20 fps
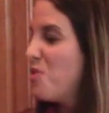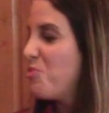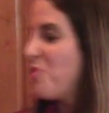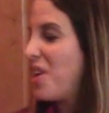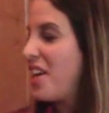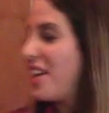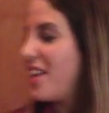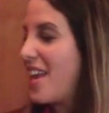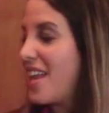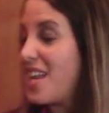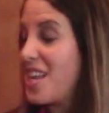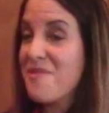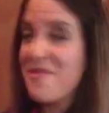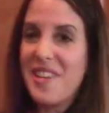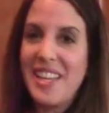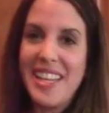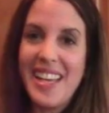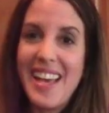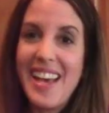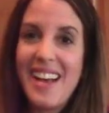But
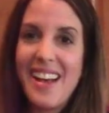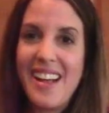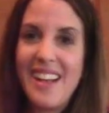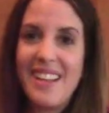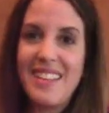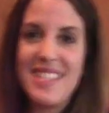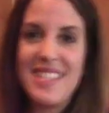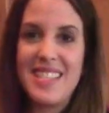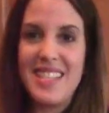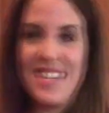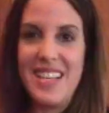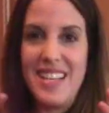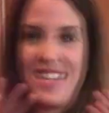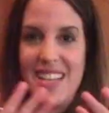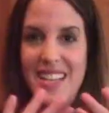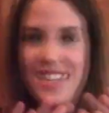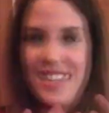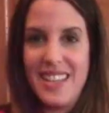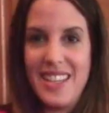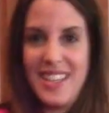anybody else,
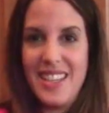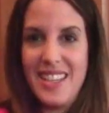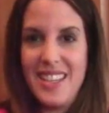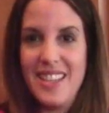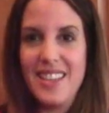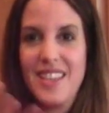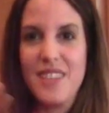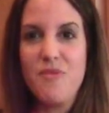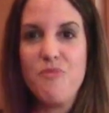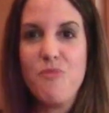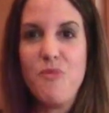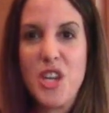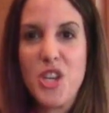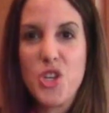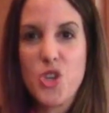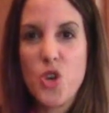make